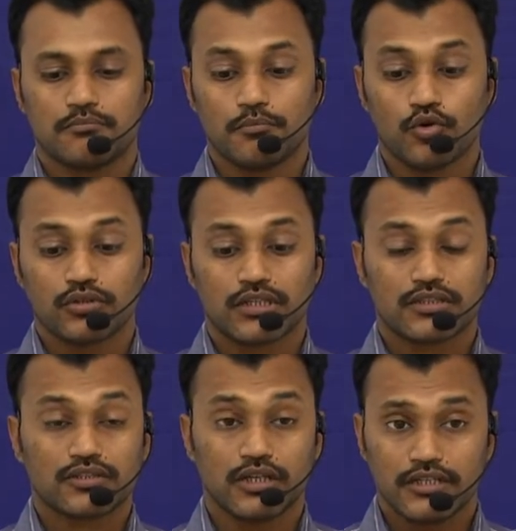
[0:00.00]
more than
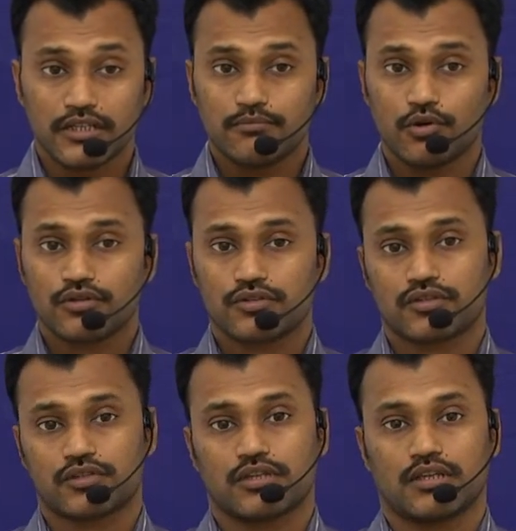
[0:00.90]
30
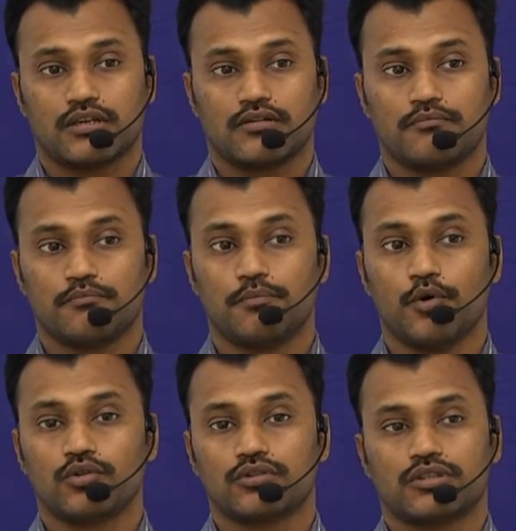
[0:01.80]
books,
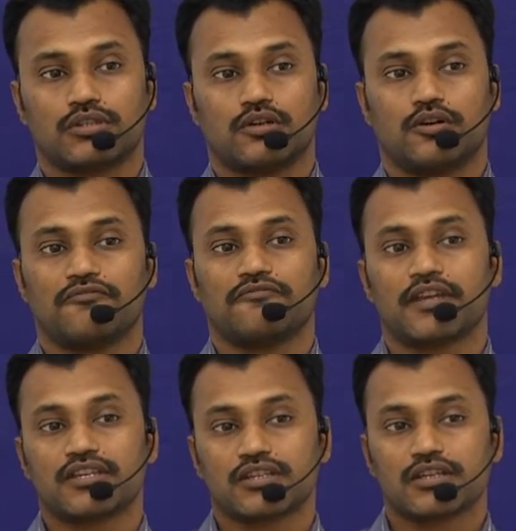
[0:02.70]
both of
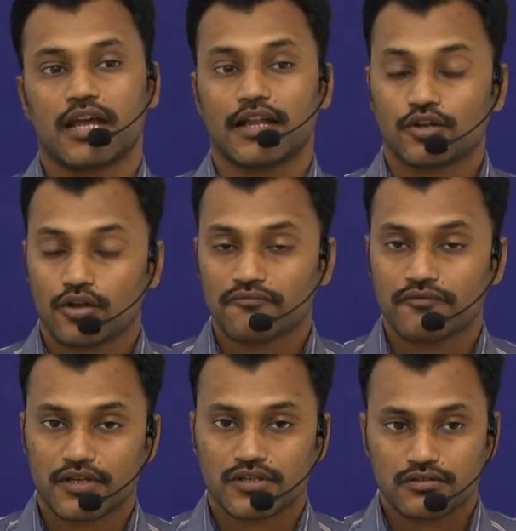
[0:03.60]
fiction and non
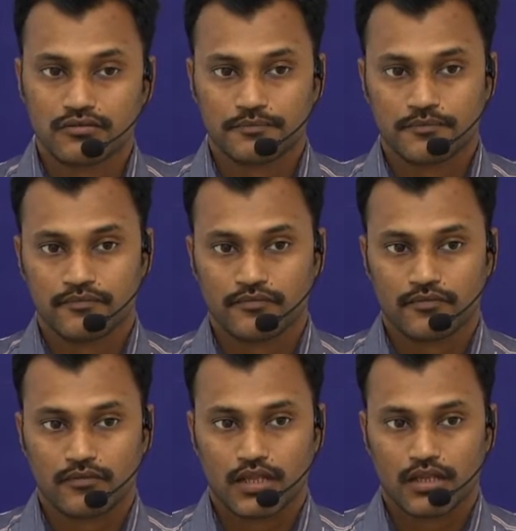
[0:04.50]
fiction,
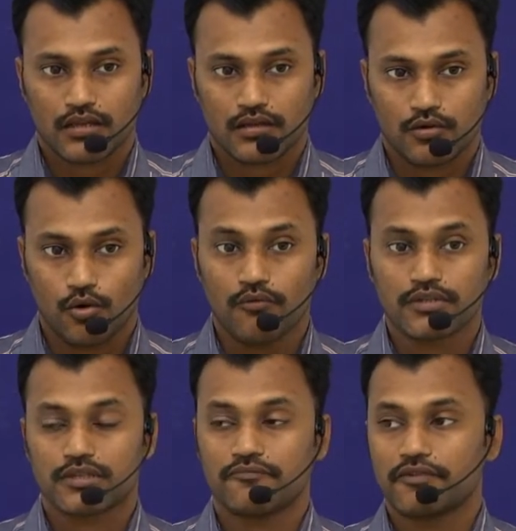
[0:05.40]
over
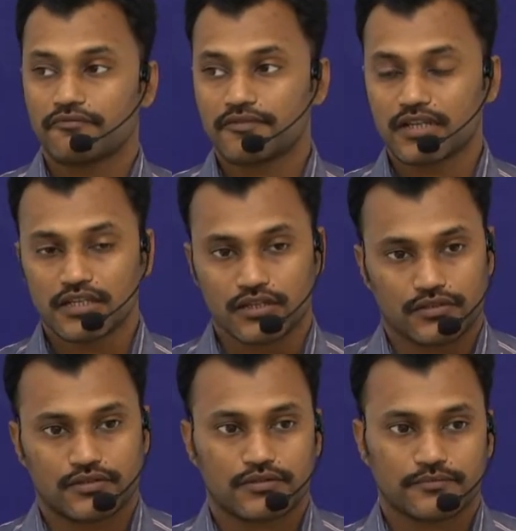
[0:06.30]
some 50
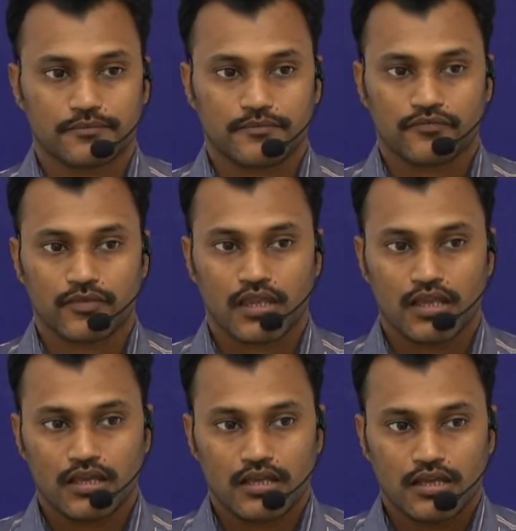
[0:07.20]
years.
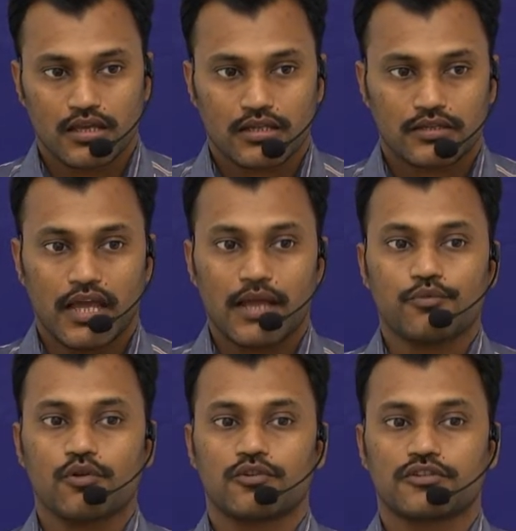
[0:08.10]

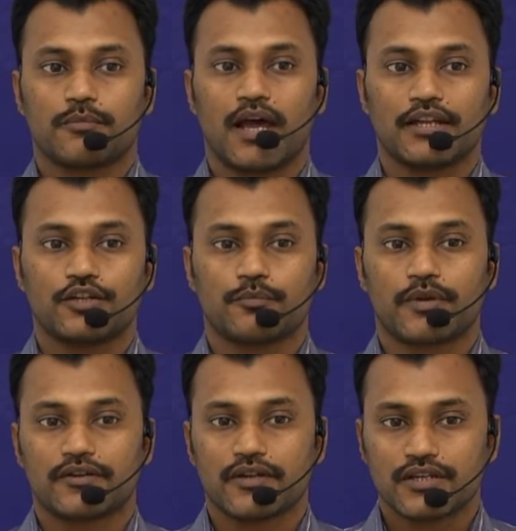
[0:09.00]
Naipaul was married to
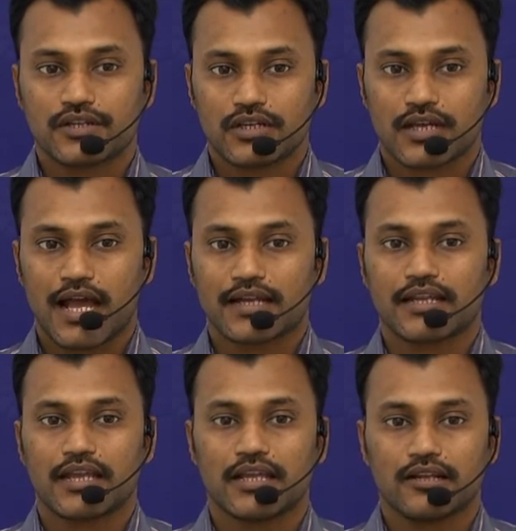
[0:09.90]
Patricia Ann
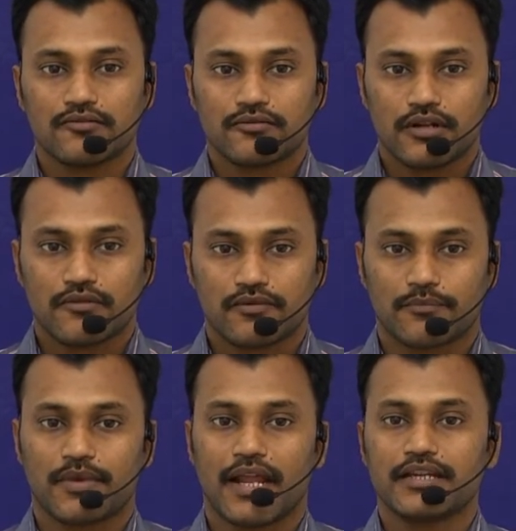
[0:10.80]
Hale
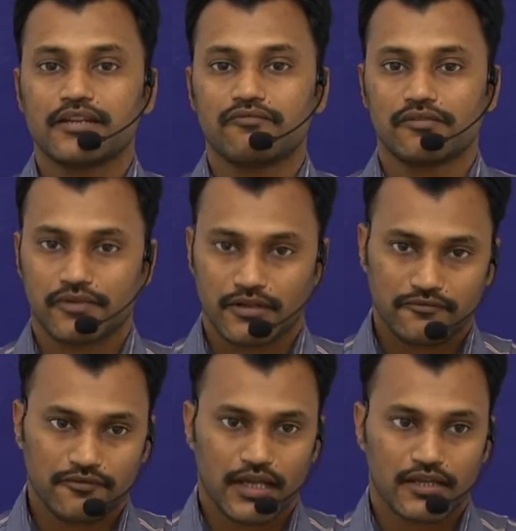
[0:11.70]
from
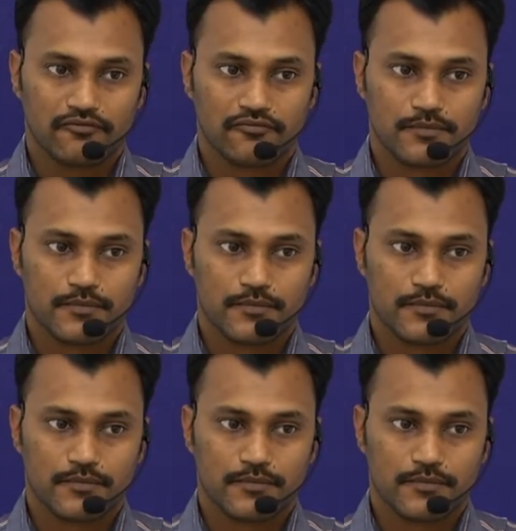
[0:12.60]
1955